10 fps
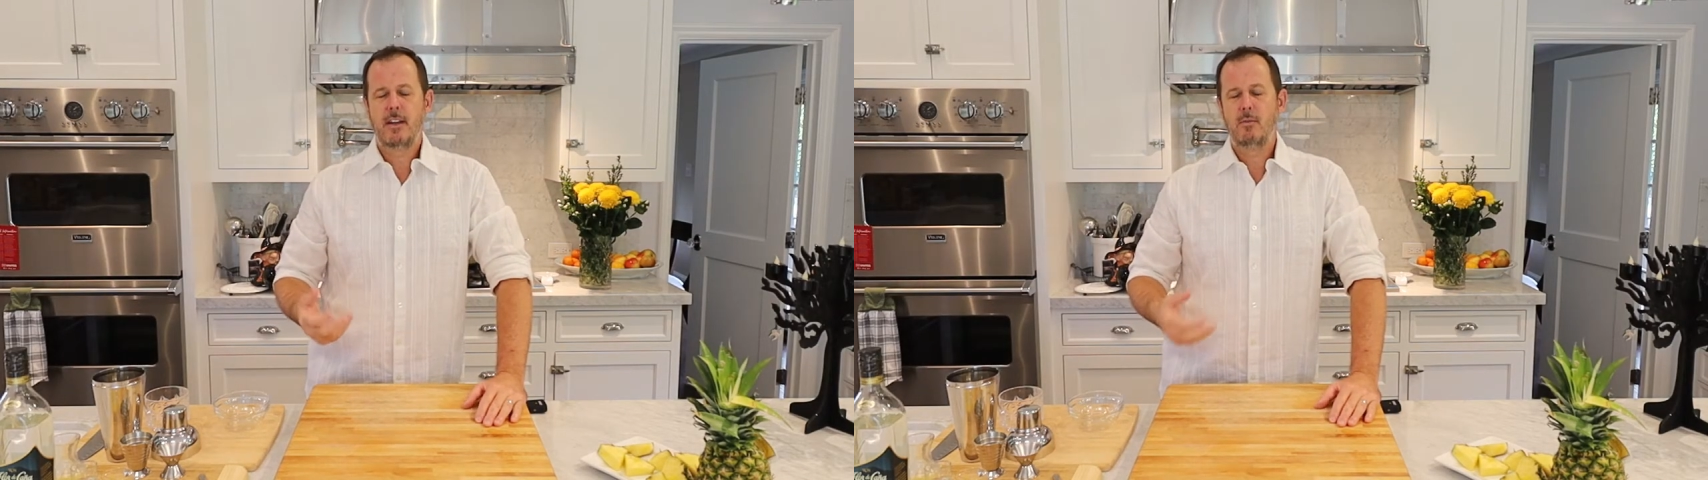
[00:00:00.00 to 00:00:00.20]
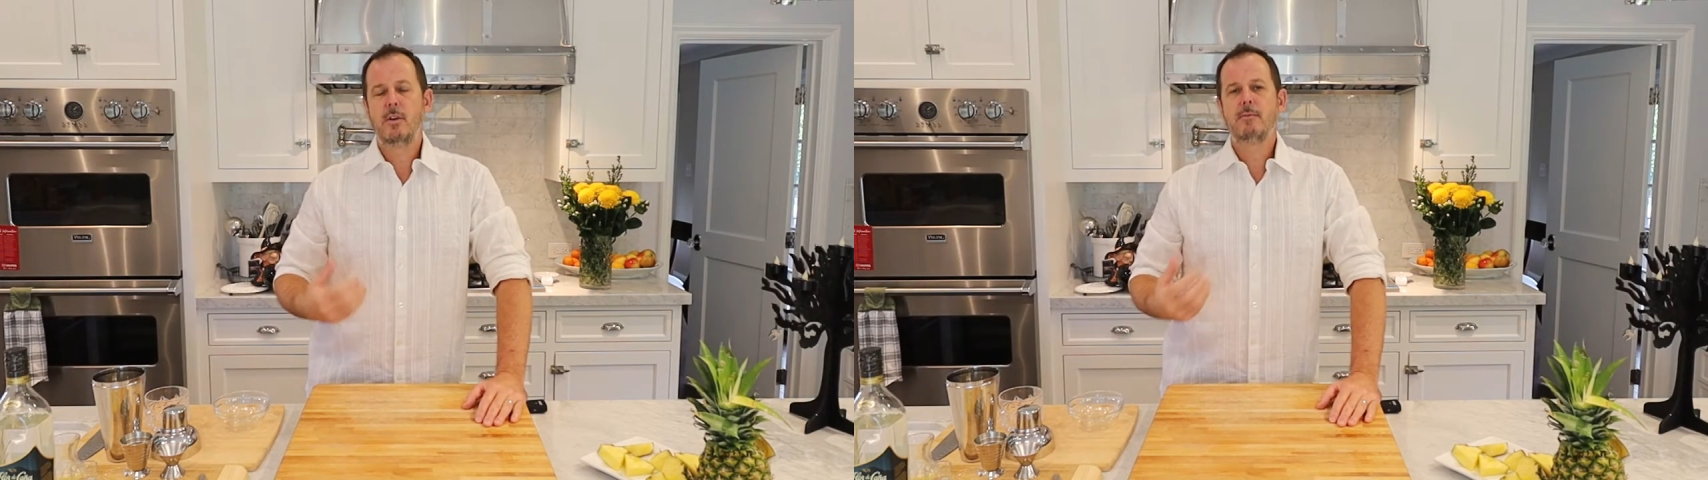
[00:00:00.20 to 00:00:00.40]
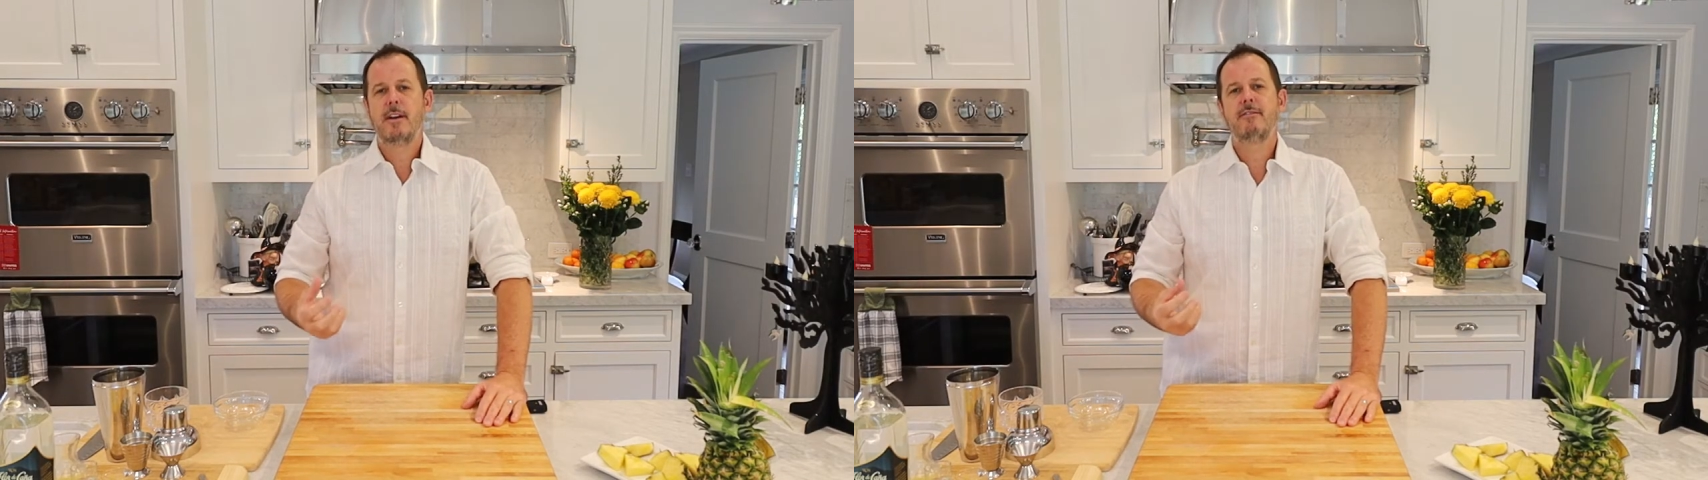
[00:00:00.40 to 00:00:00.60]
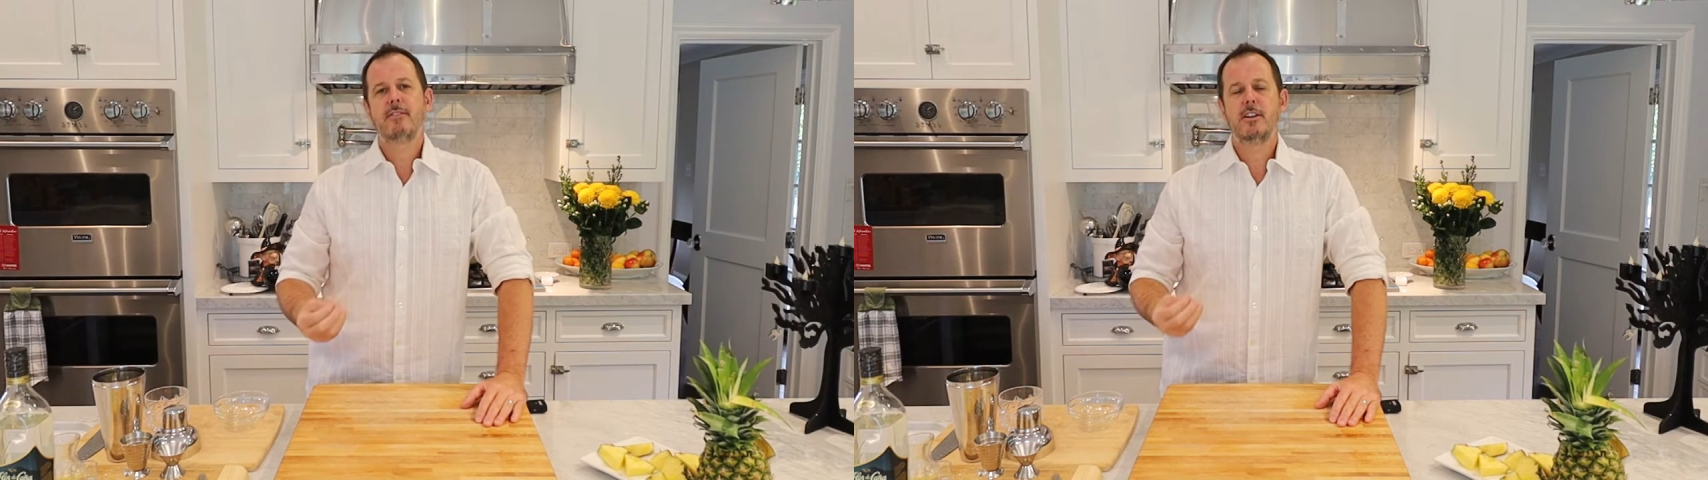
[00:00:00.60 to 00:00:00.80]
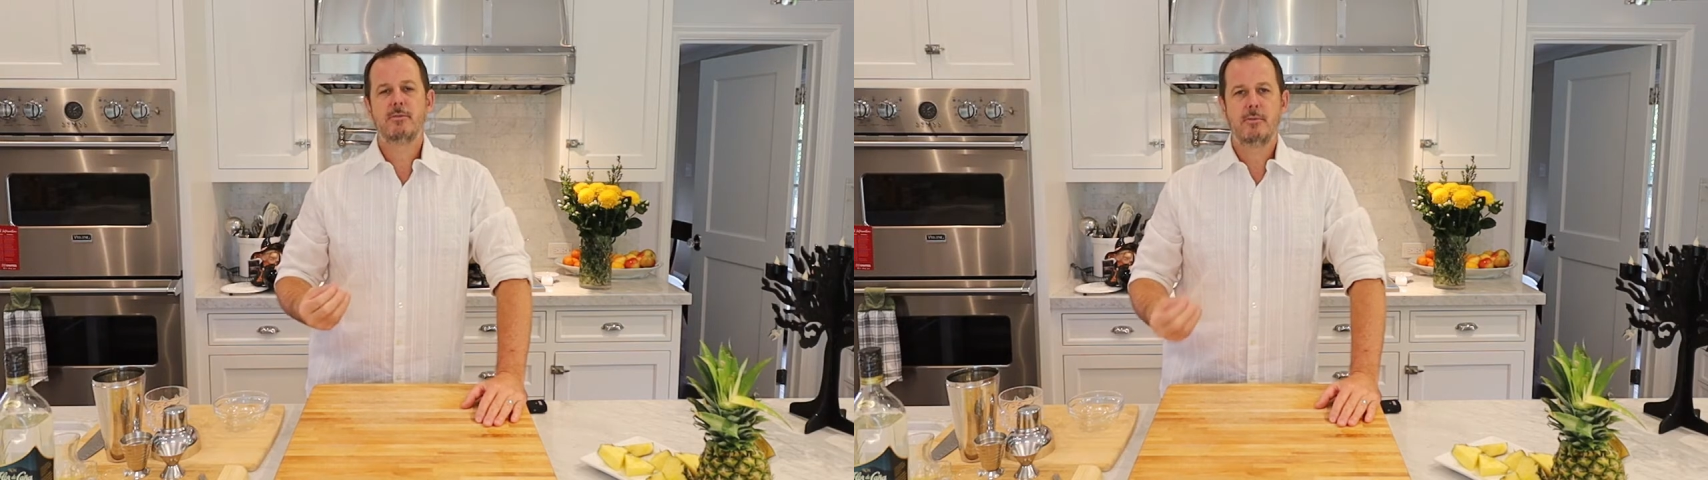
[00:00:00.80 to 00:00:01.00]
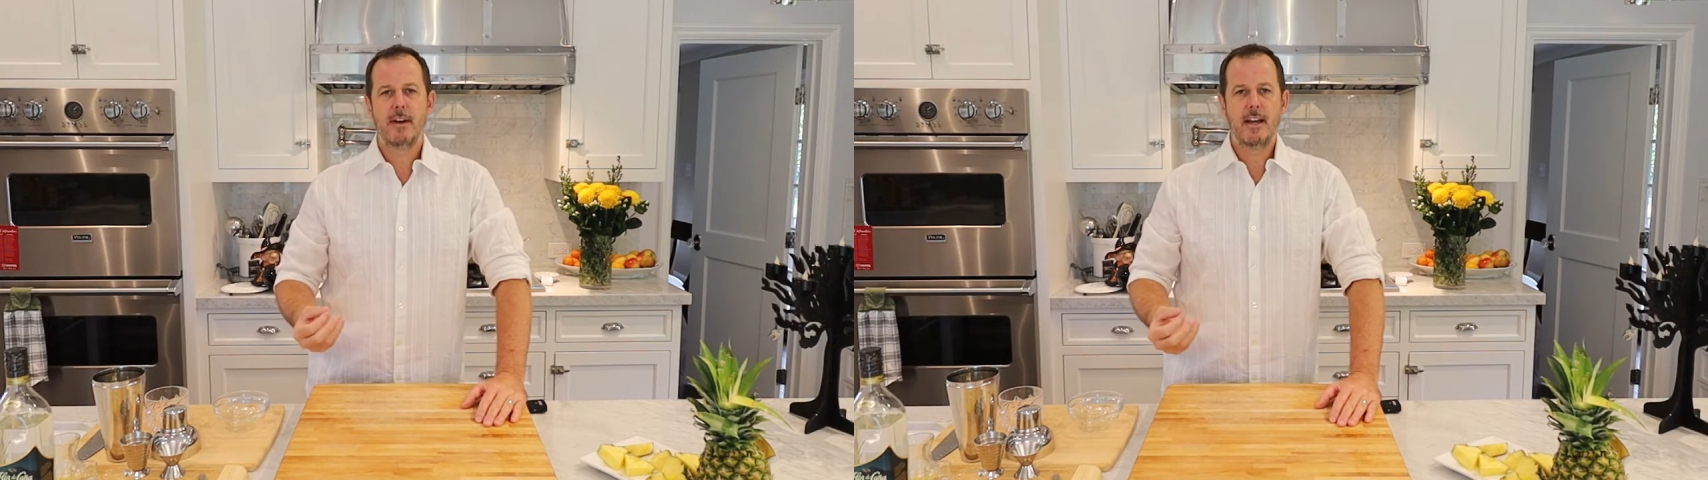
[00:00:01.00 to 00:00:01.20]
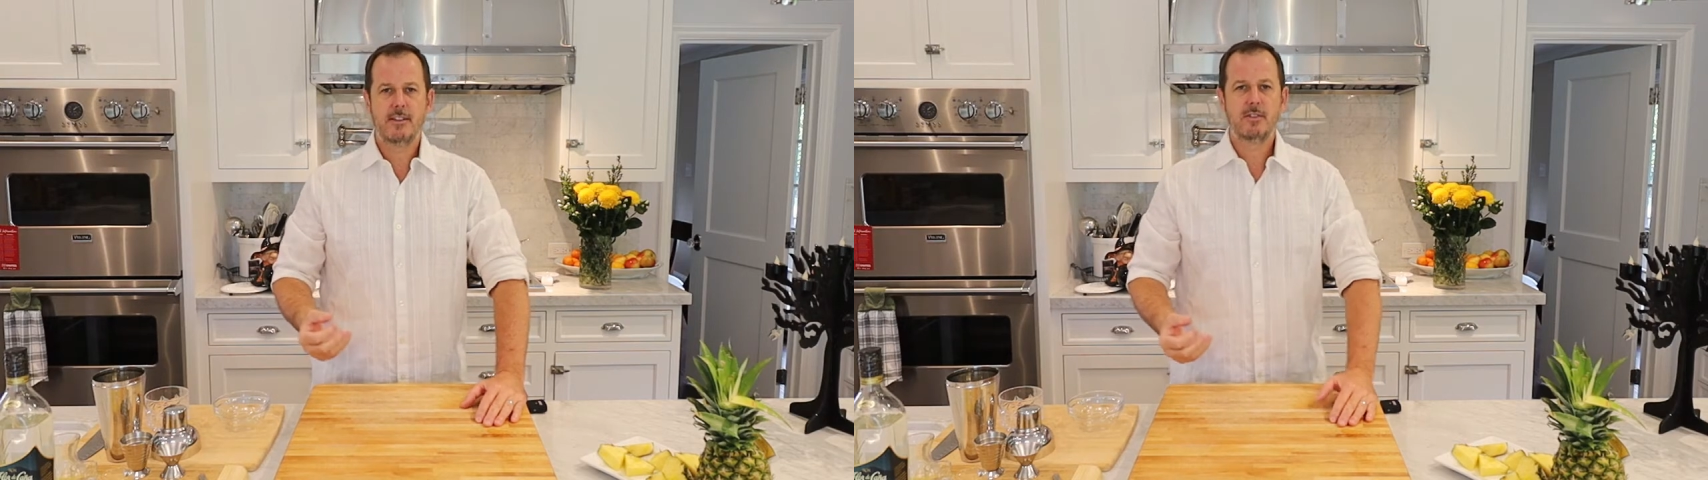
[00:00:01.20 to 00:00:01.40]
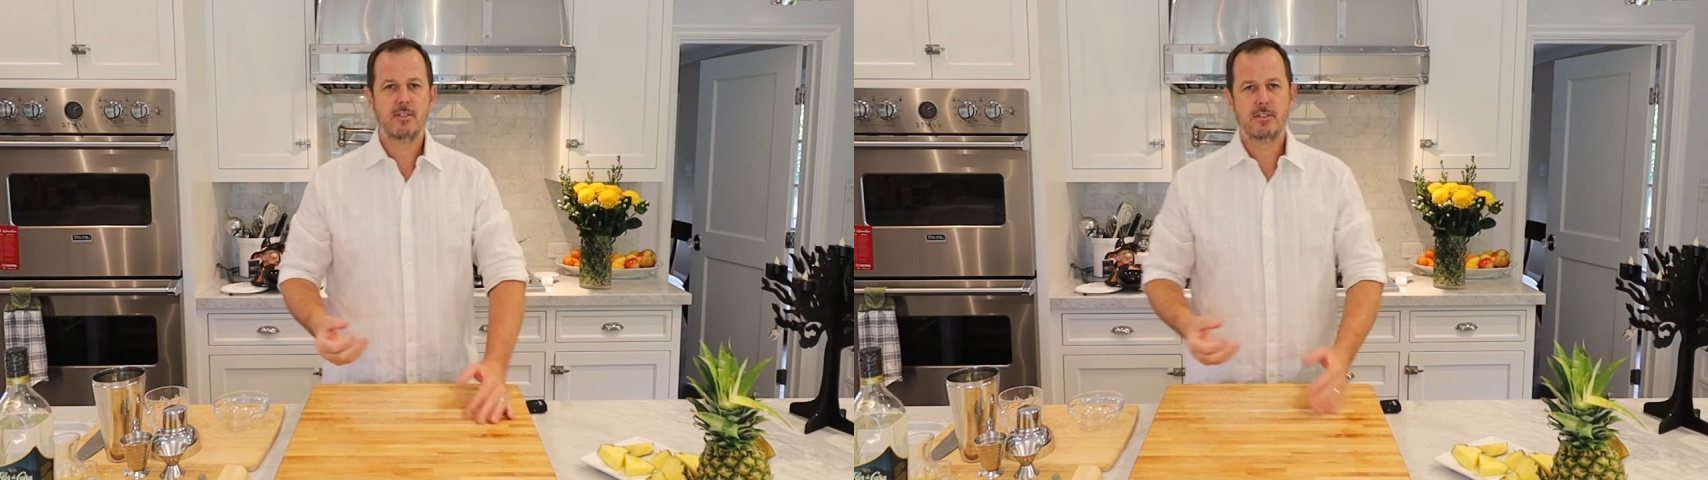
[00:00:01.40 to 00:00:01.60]
and one of my friends from high
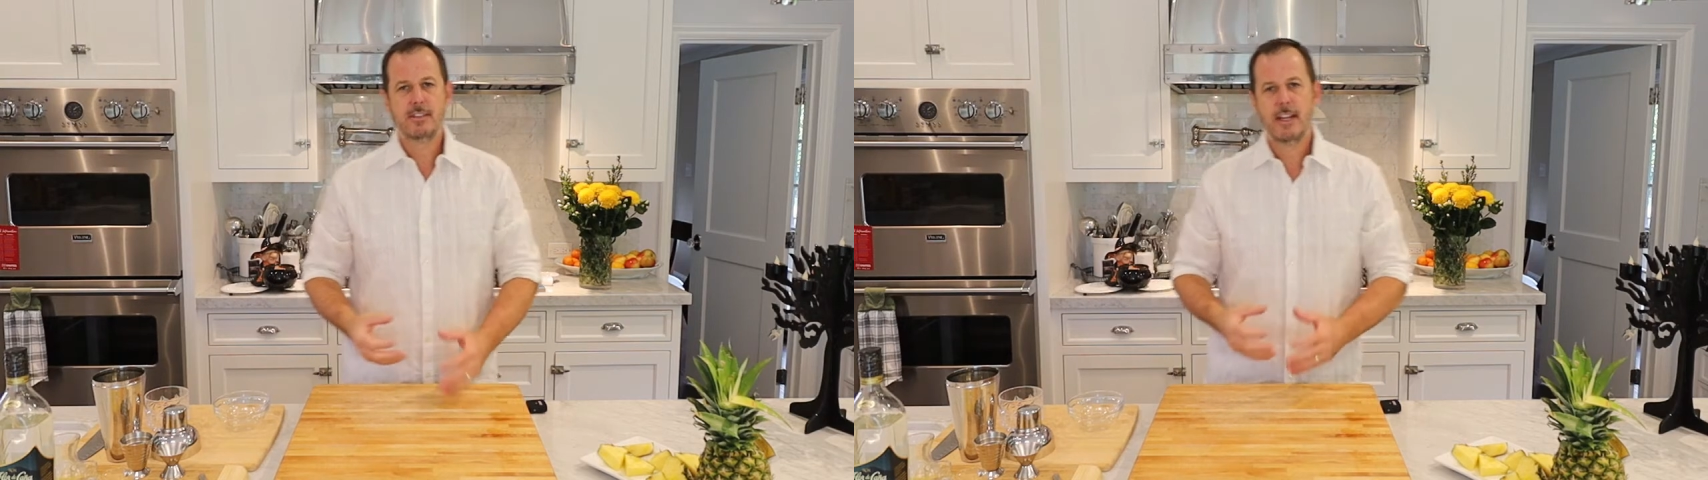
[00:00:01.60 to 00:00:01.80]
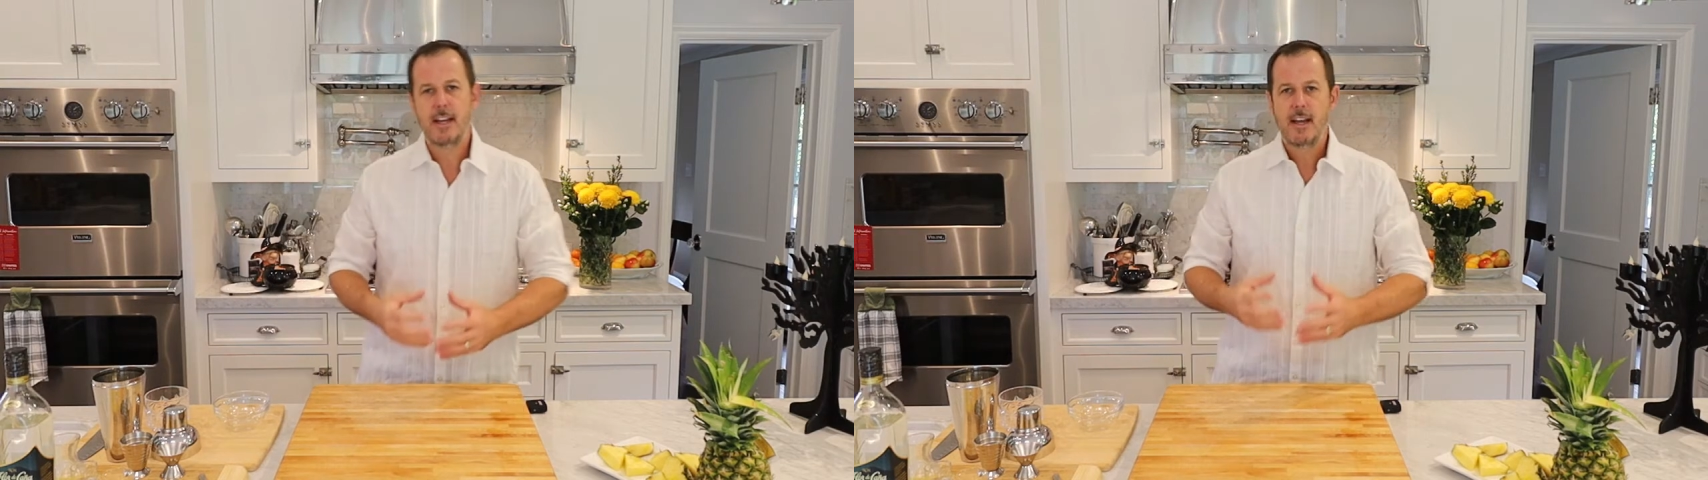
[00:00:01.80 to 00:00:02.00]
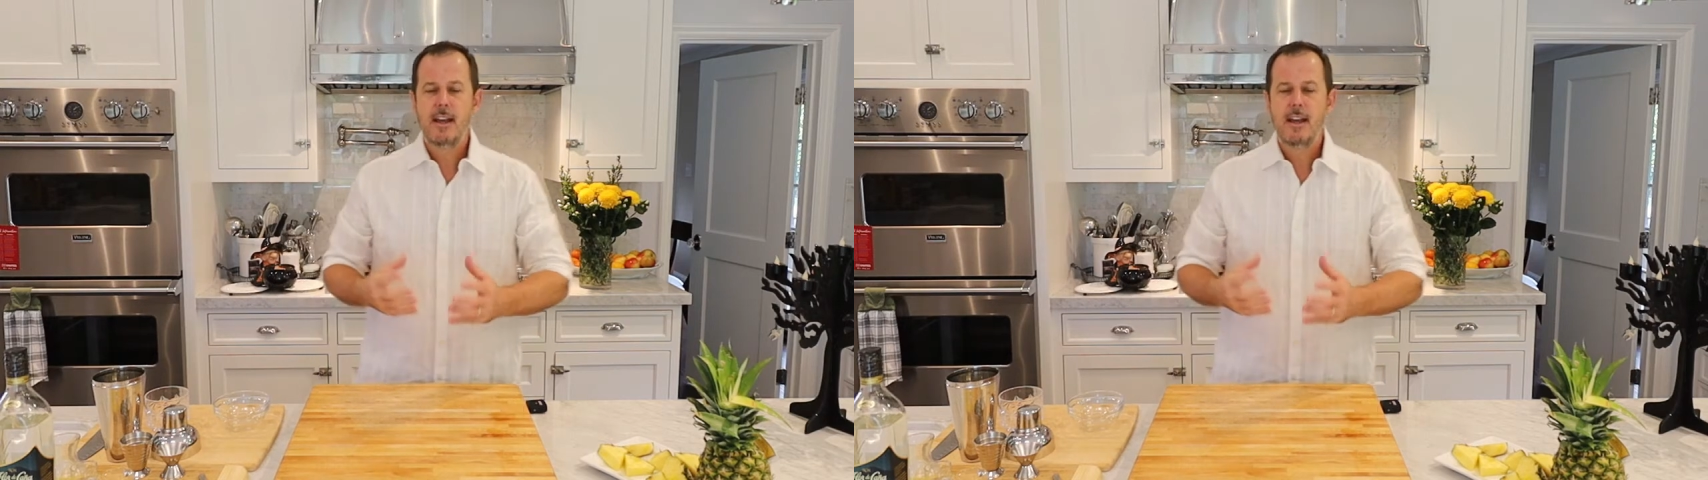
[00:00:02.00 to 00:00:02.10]
school said,